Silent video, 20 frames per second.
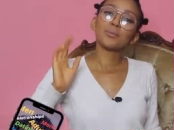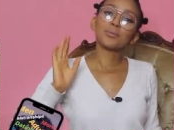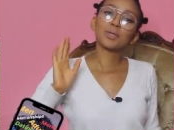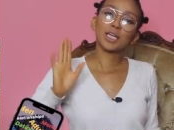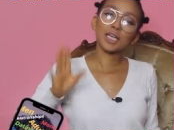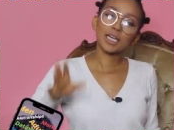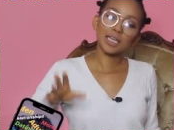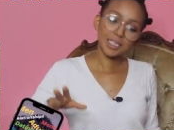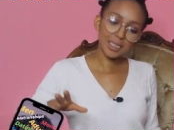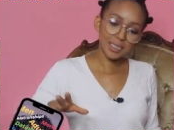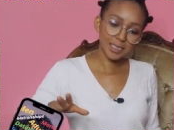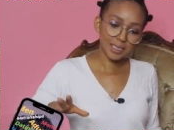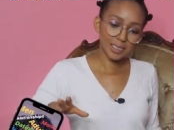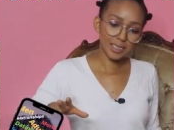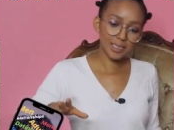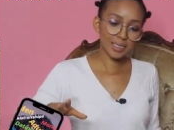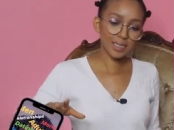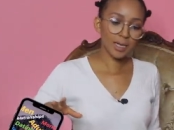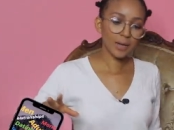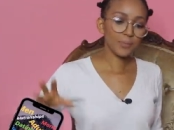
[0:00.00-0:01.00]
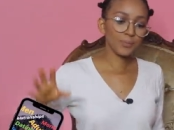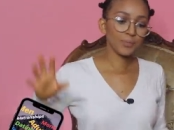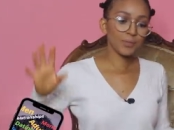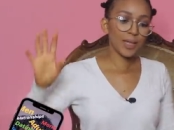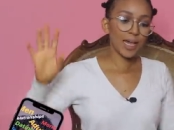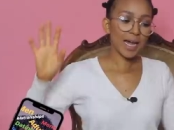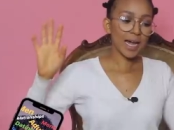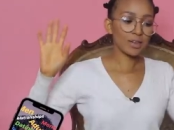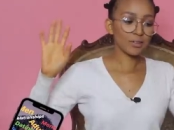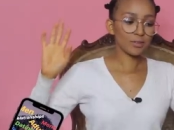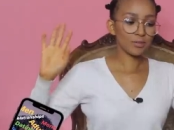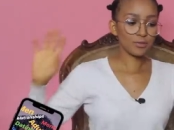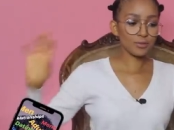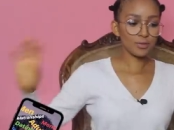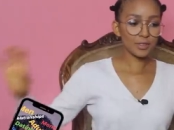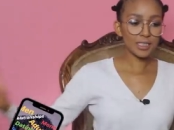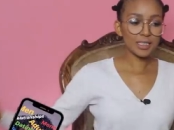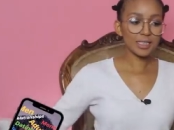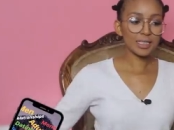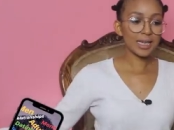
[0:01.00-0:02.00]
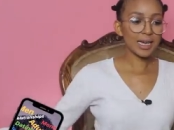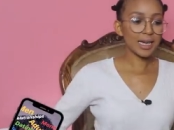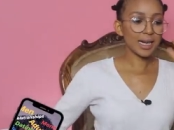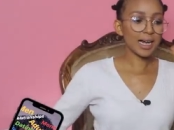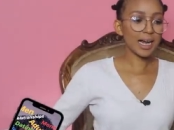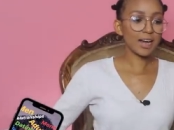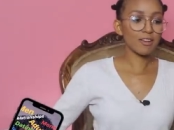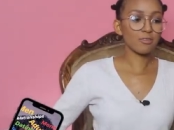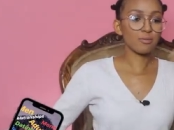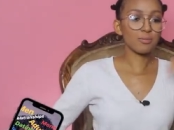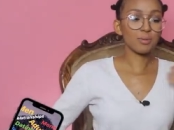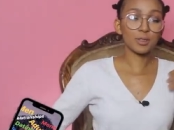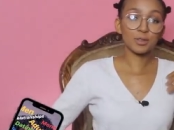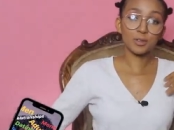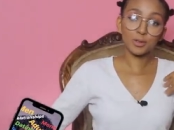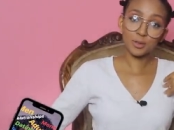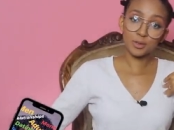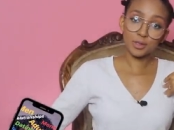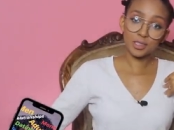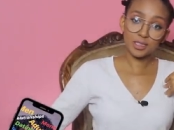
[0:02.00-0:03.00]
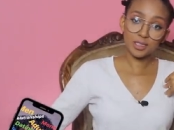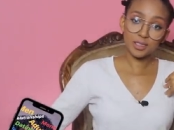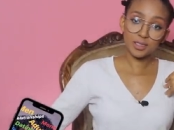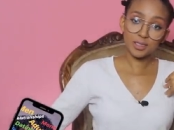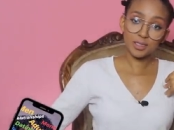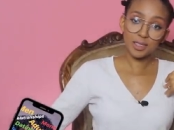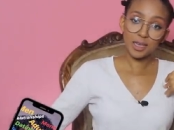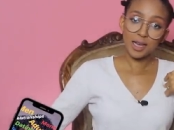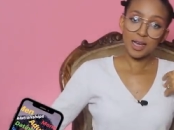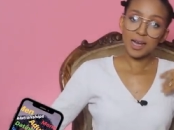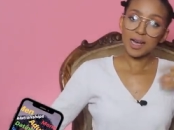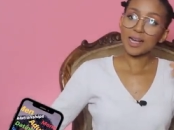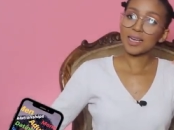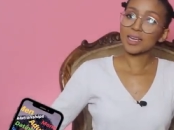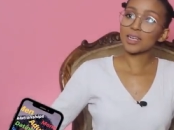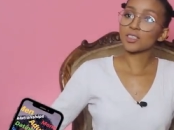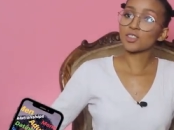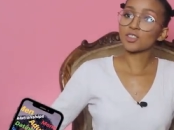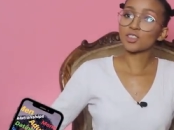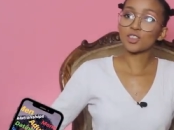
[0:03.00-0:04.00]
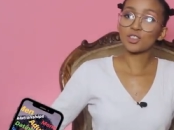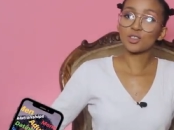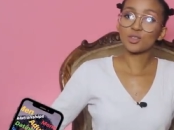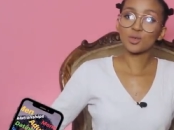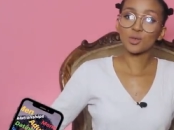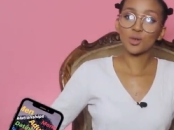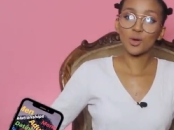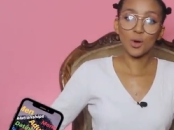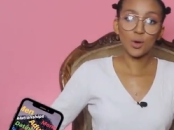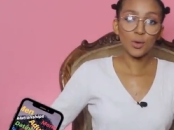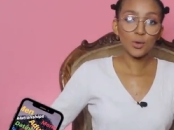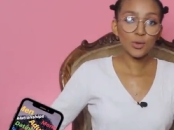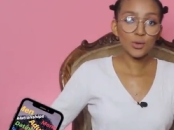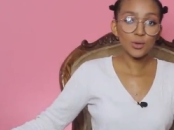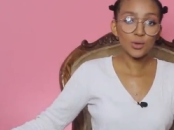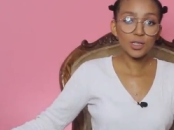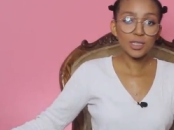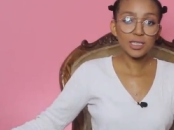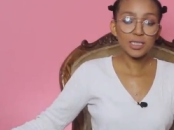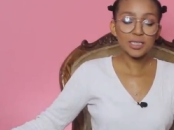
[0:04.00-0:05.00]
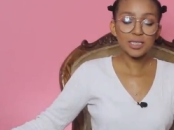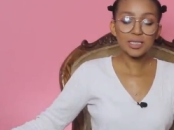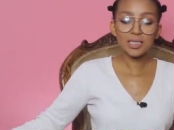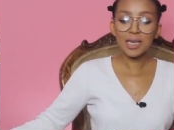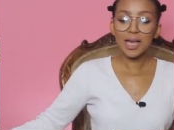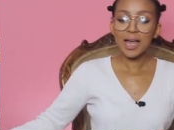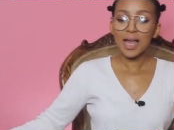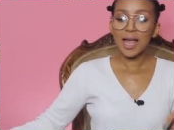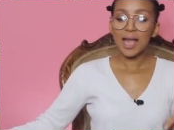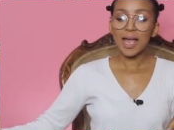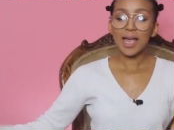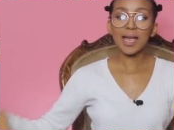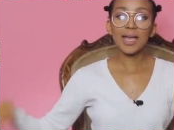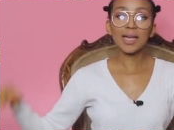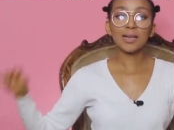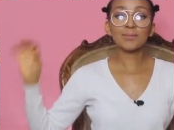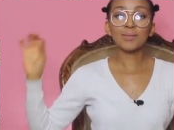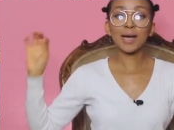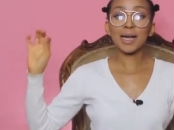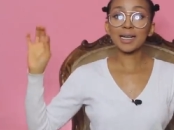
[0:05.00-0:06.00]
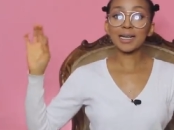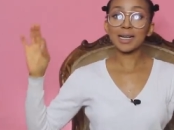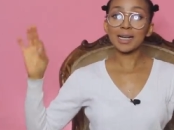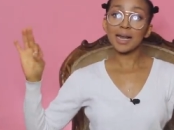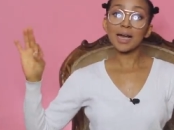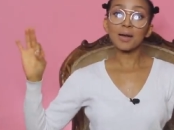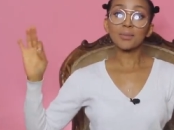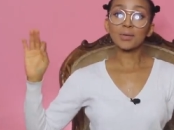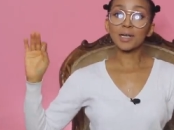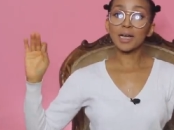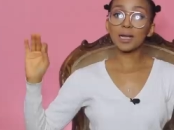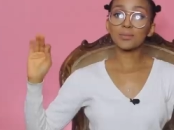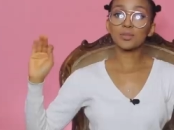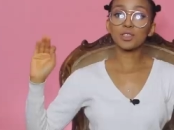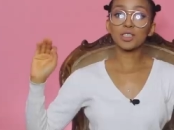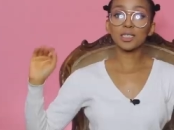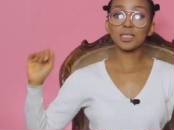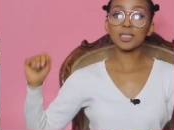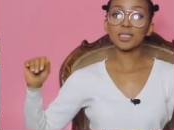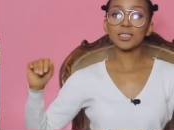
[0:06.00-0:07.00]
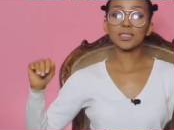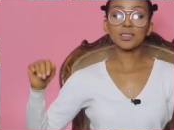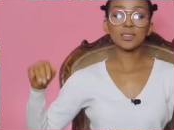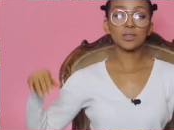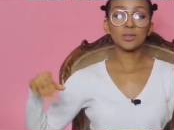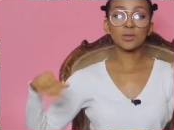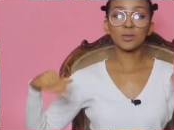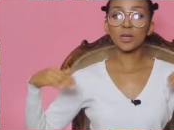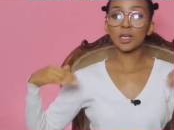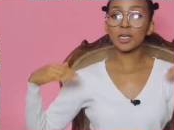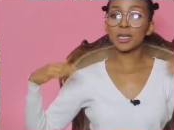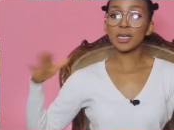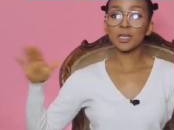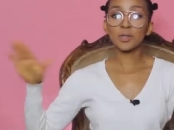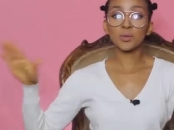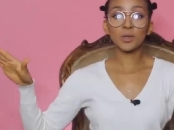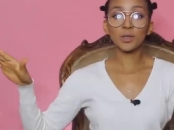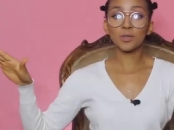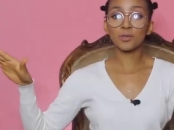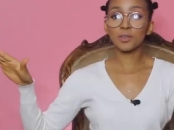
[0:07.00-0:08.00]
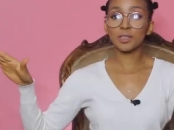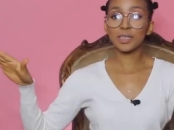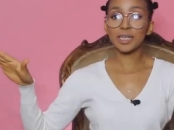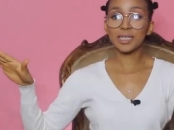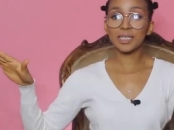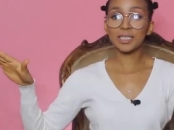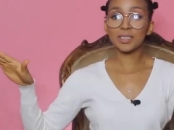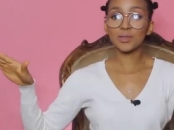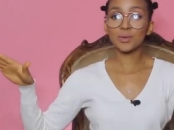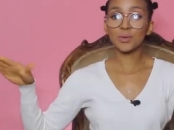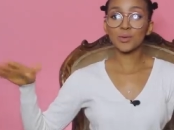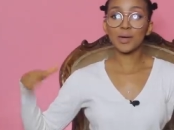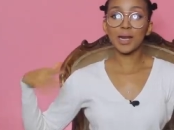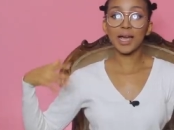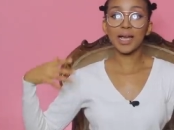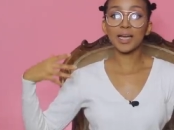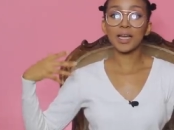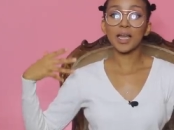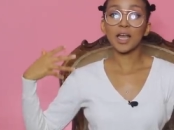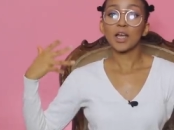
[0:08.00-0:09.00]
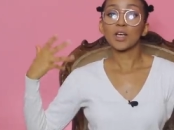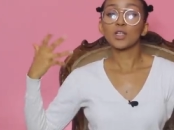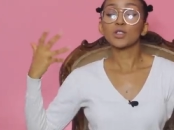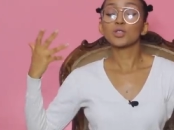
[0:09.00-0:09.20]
because I feel like I've been through this. I continue to go through this. In my club, Club She Is, a network for ladies who like